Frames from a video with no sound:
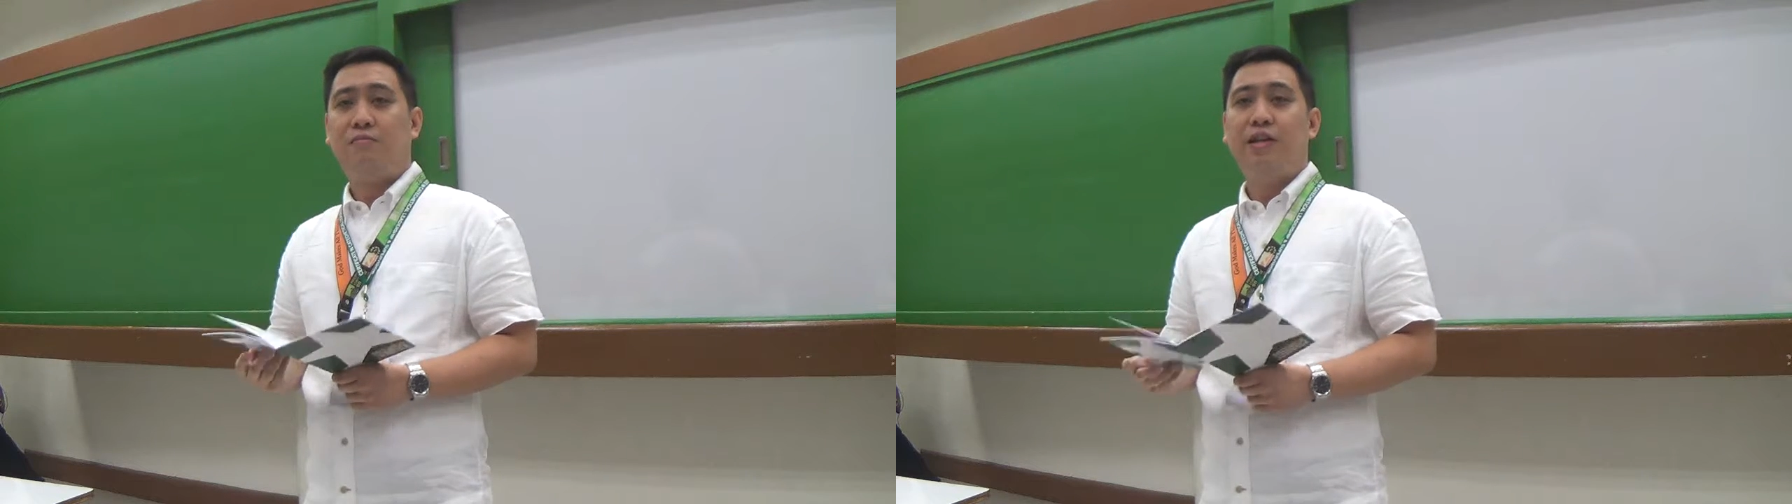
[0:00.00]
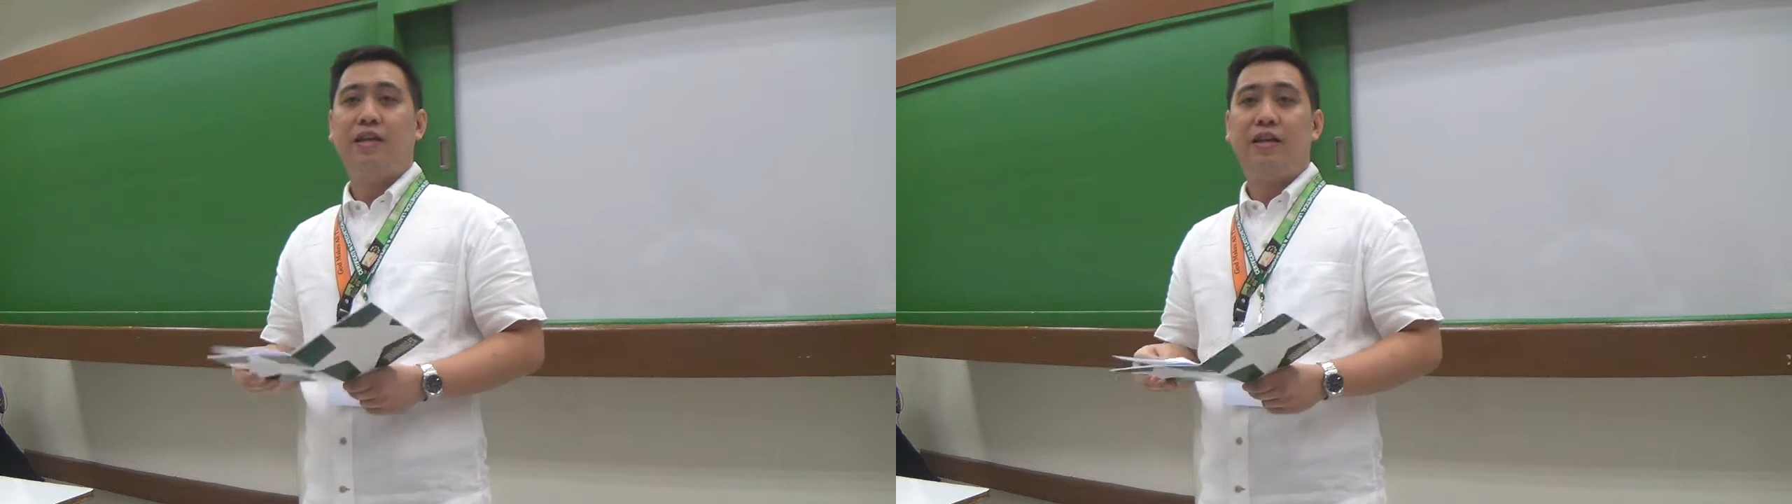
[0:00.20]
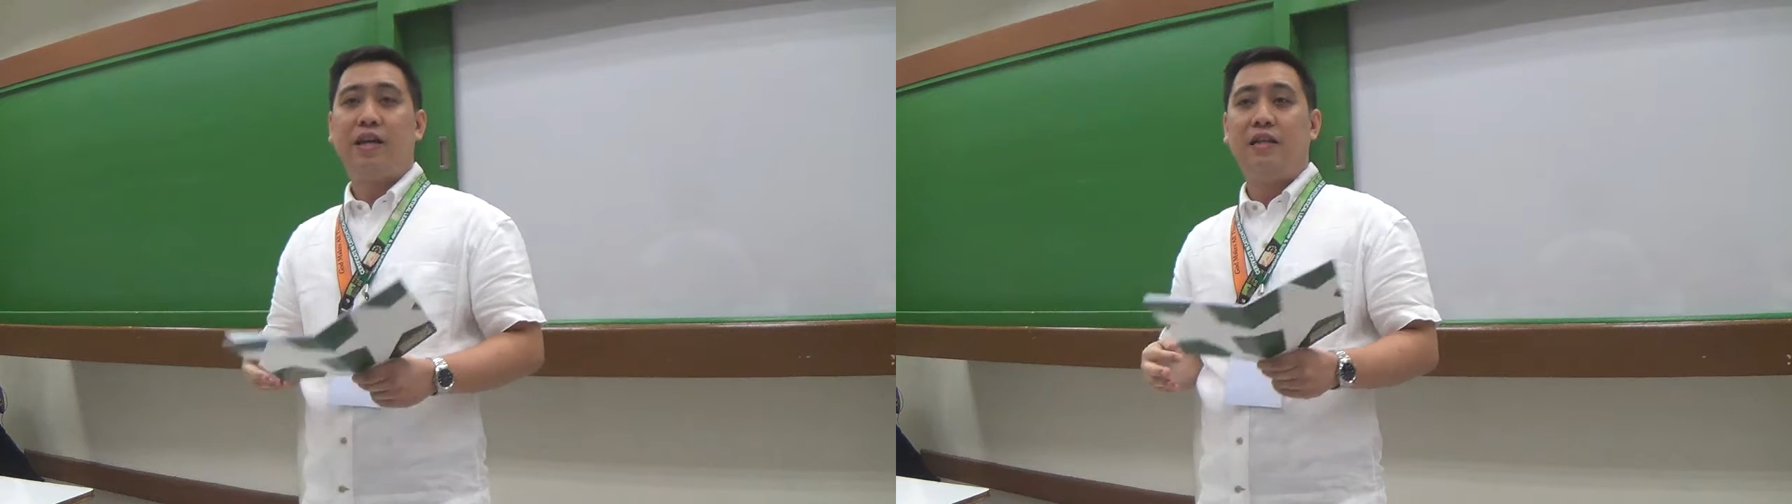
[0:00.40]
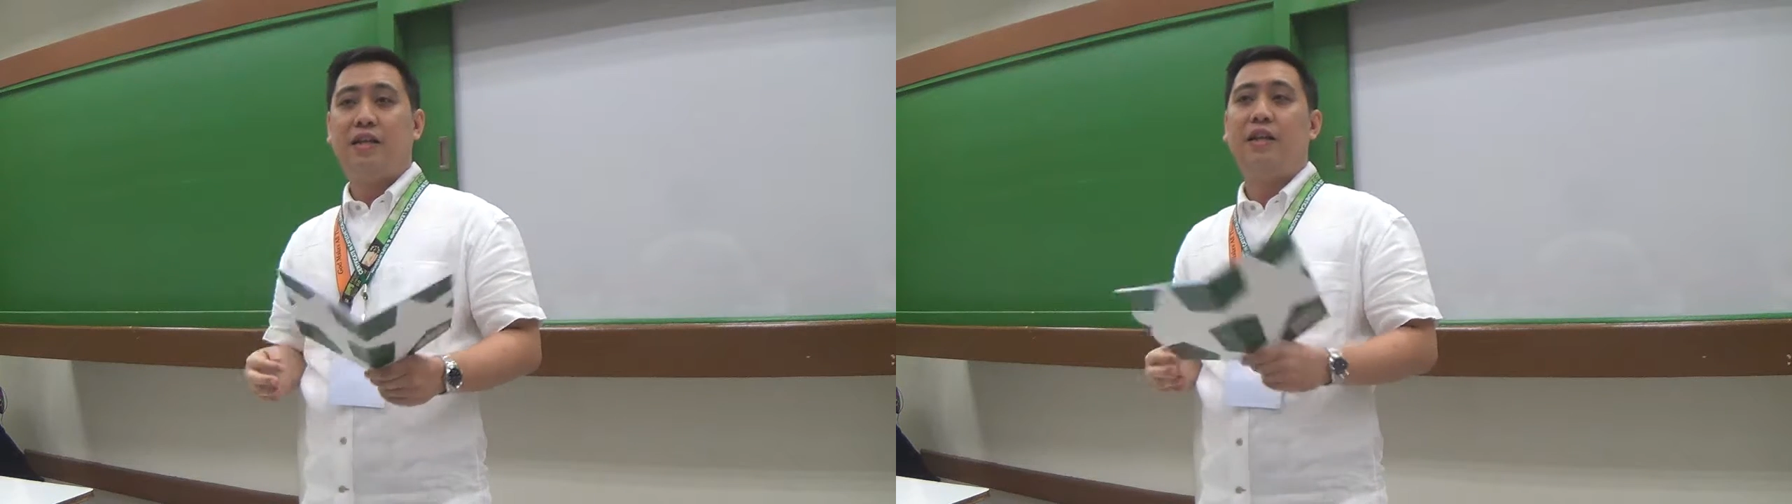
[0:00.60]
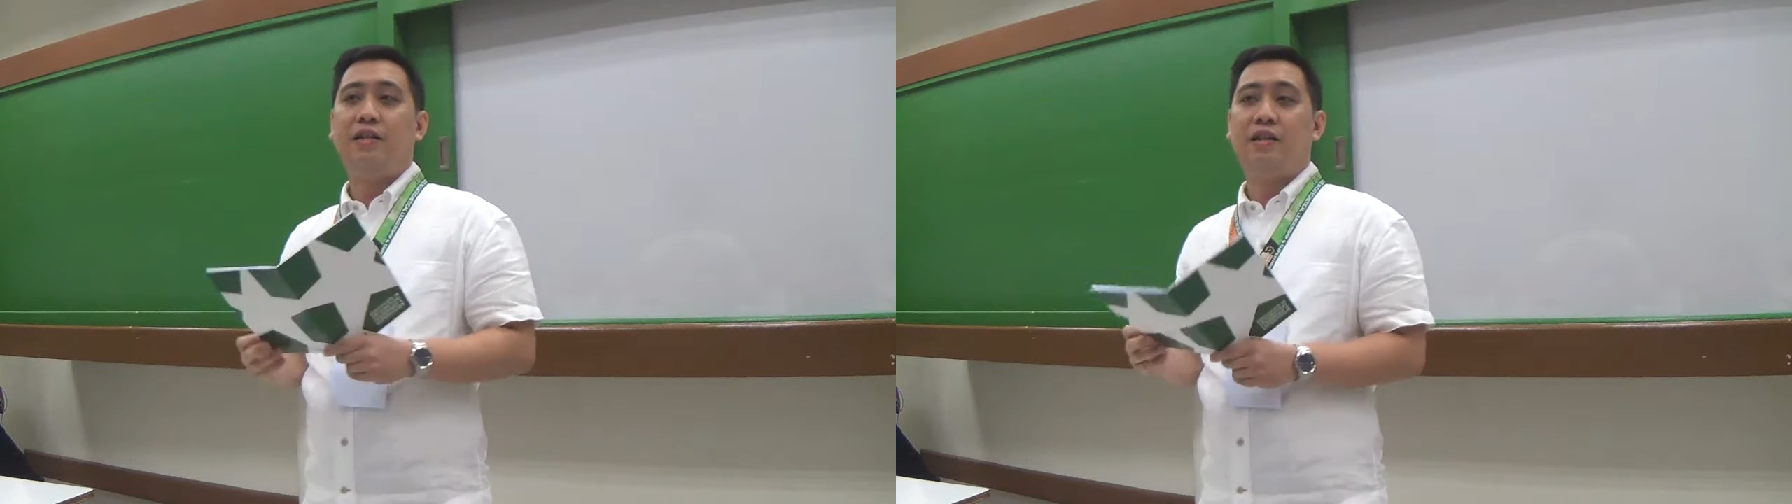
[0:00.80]
being a
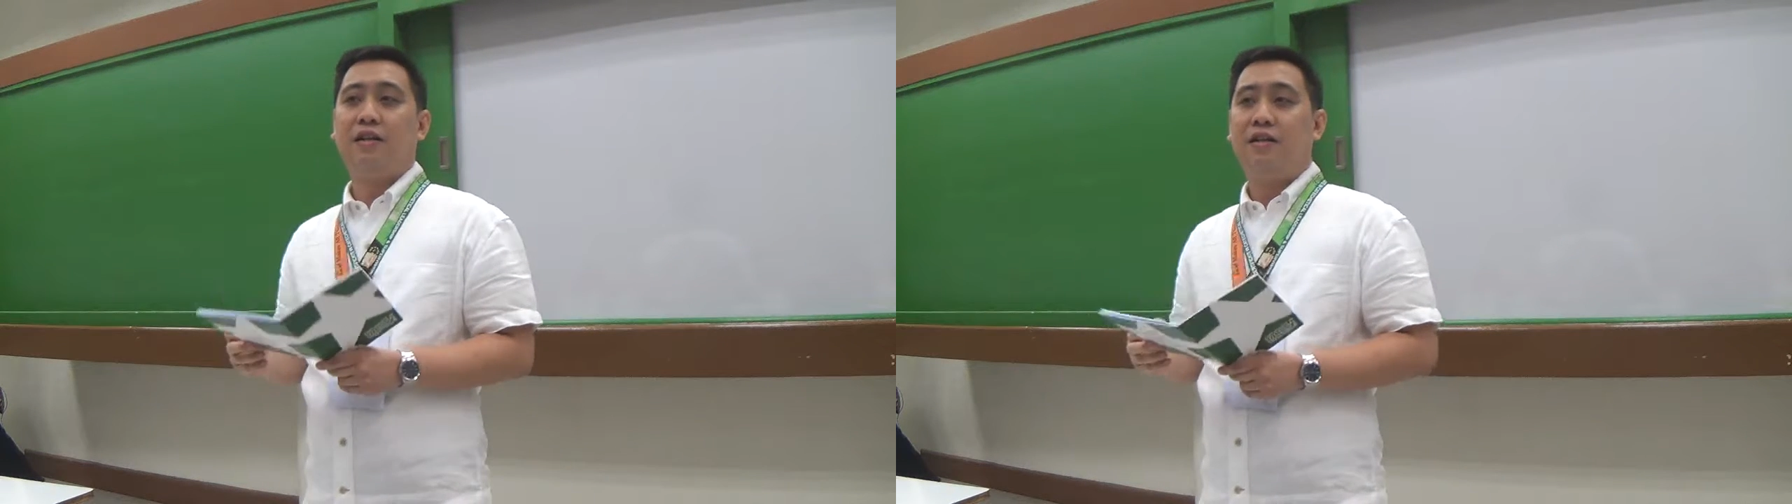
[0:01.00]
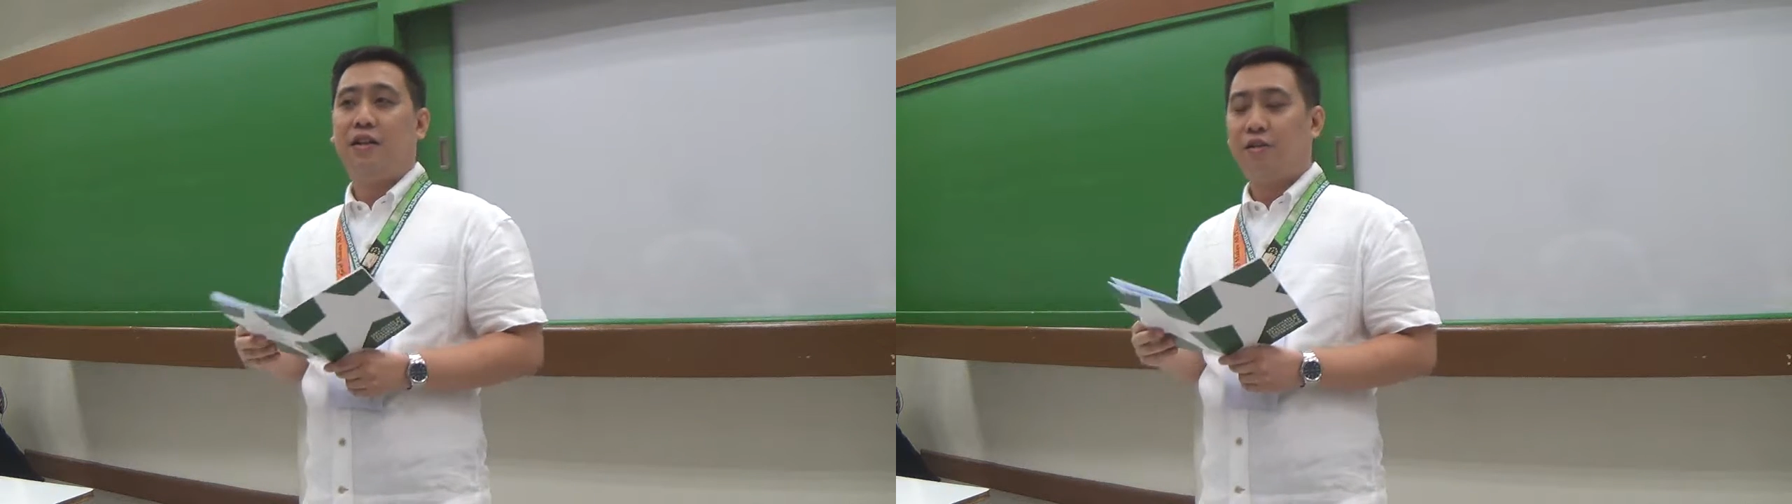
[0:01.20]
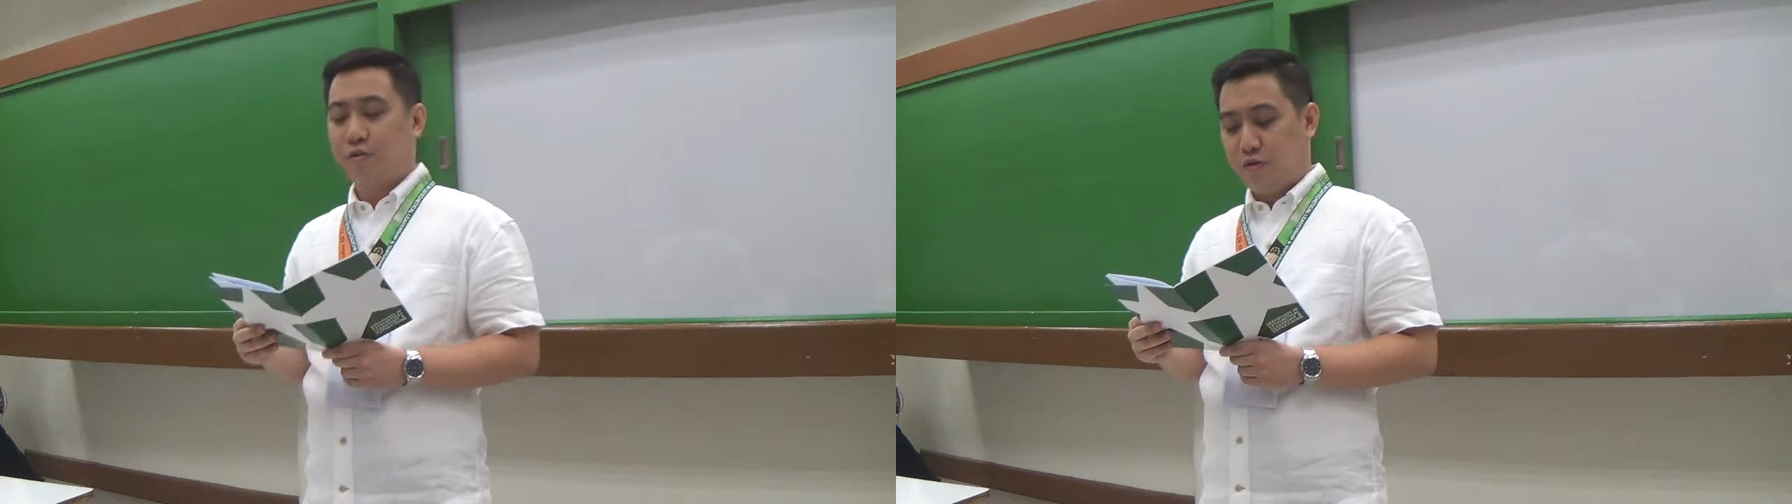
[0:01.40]
catechetical director